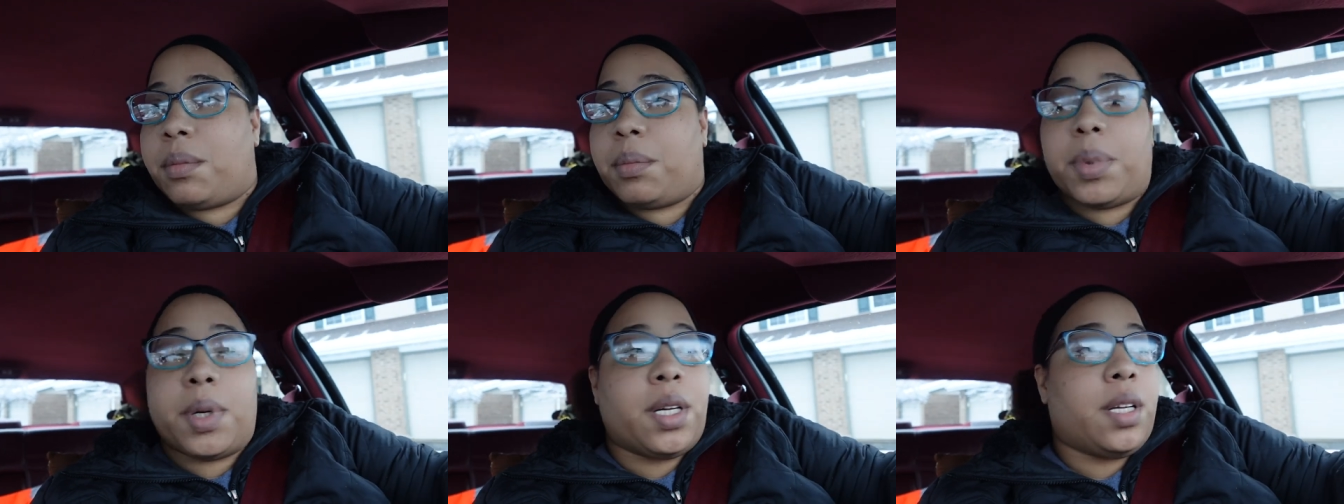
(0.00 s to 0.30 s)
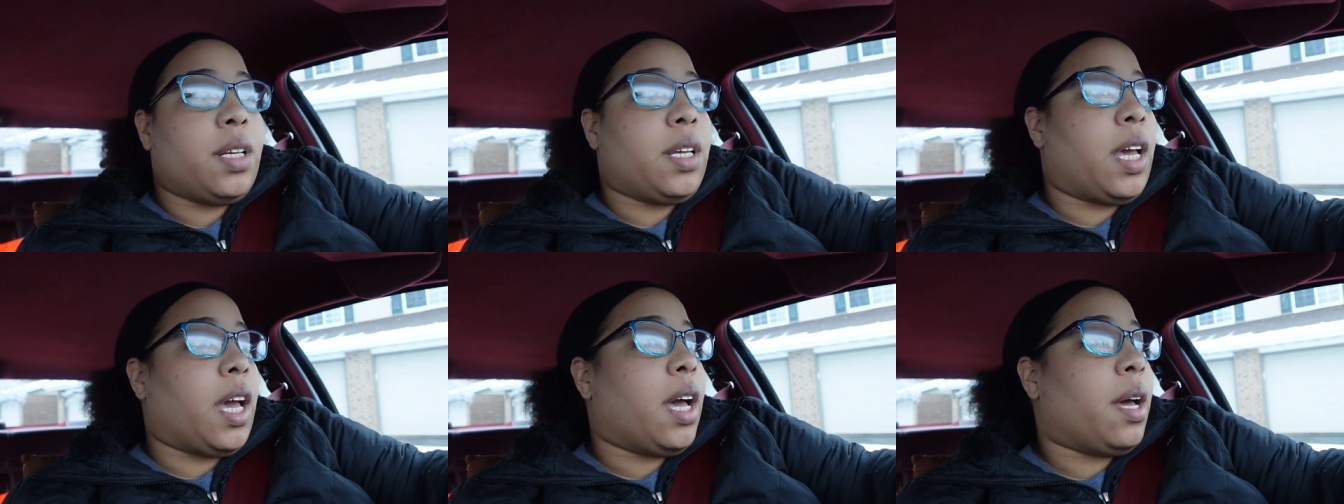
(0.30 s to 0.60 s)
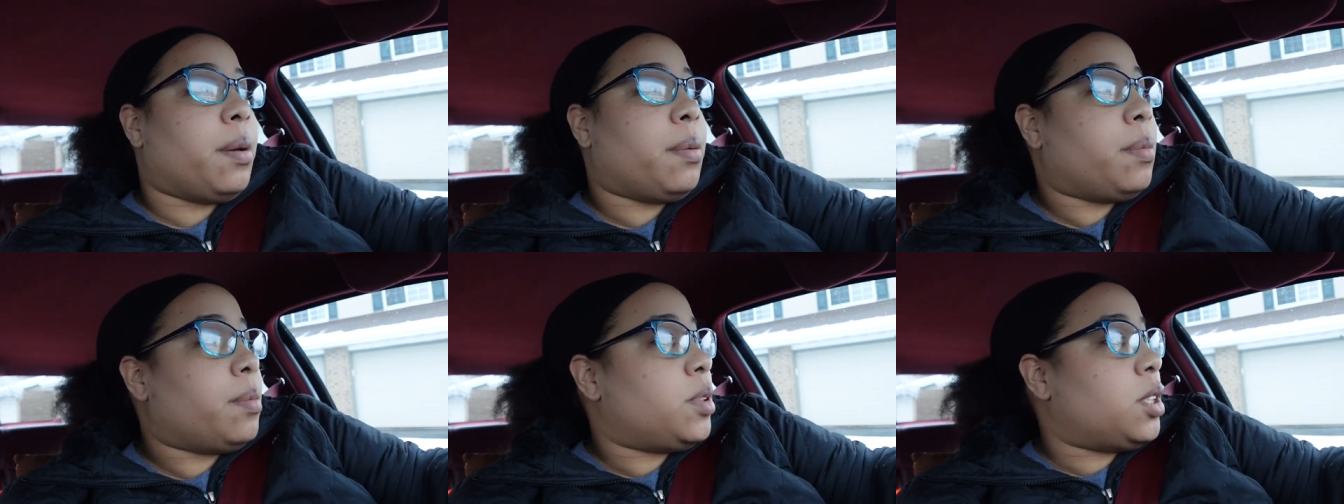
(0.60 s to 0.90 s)
But yeah,
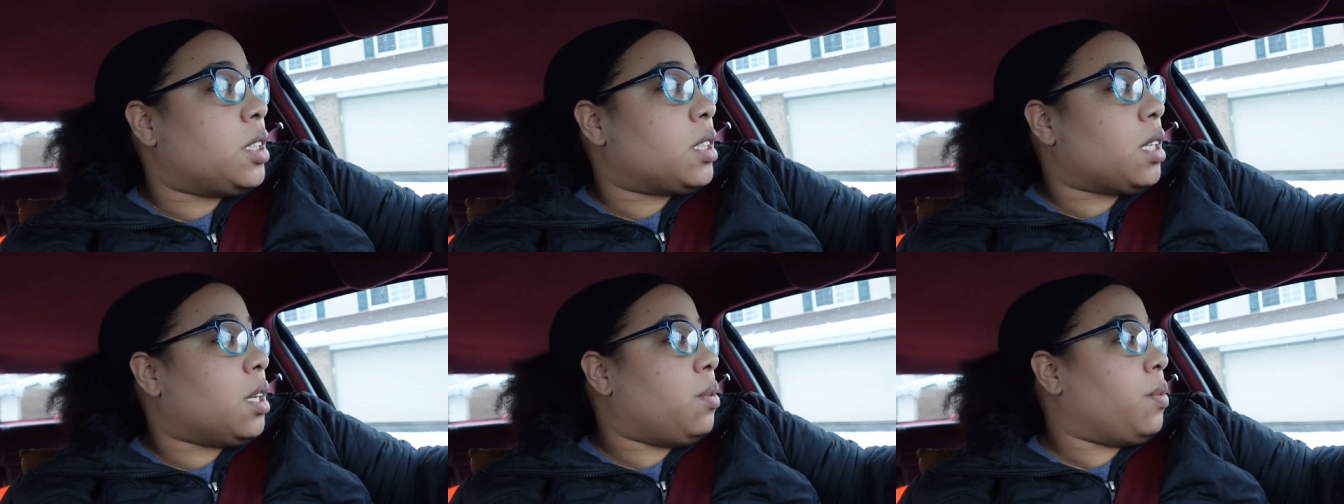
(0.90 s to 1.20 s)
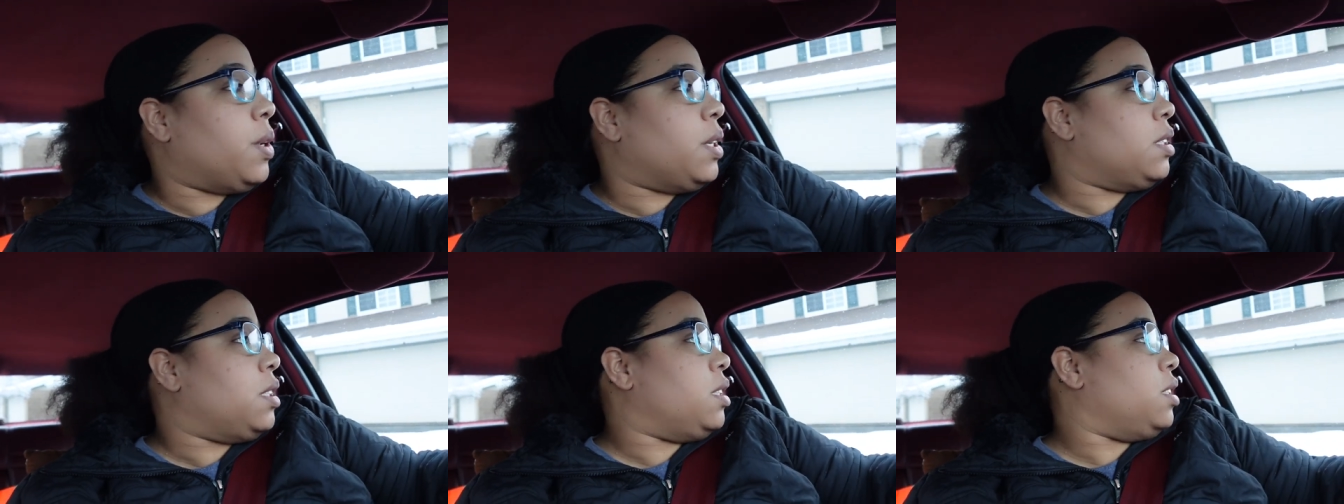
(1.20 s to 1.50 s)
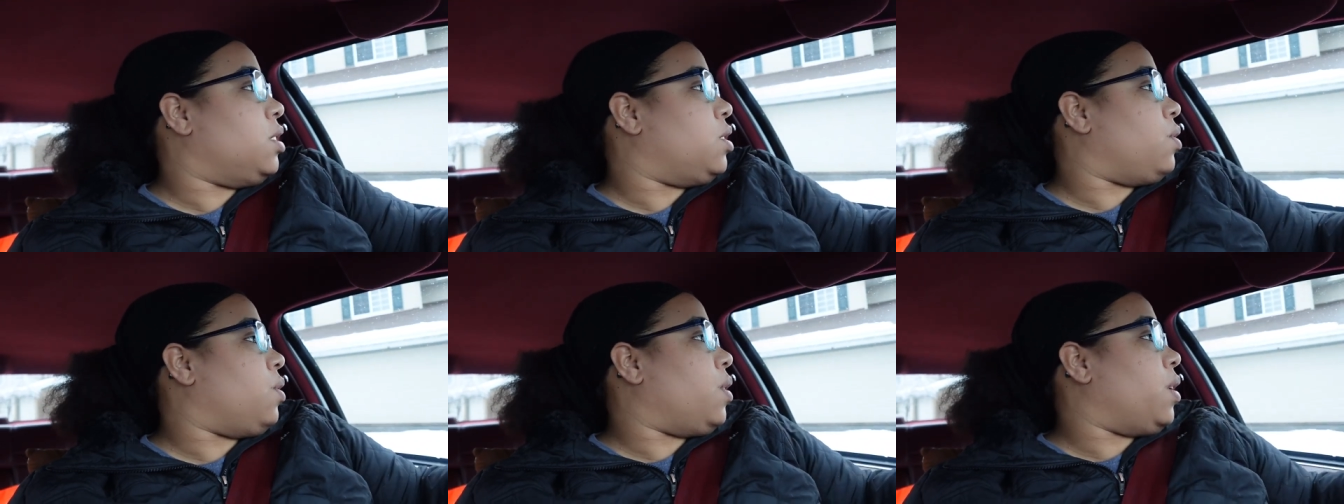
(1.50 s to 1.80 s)
just gonna run to the
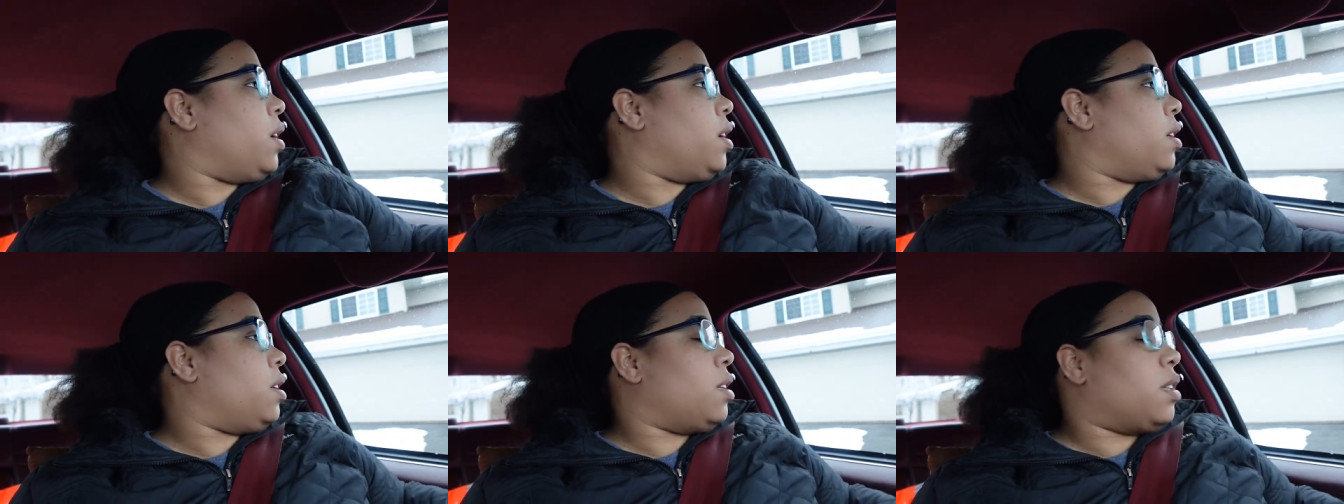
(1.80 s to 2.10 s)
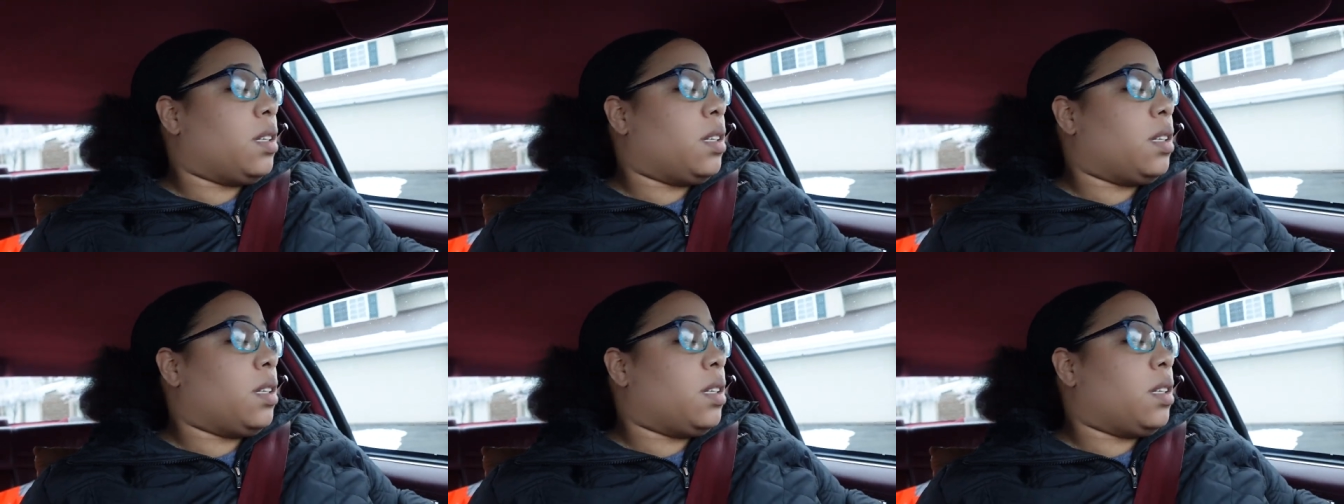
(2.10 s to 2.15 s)
store,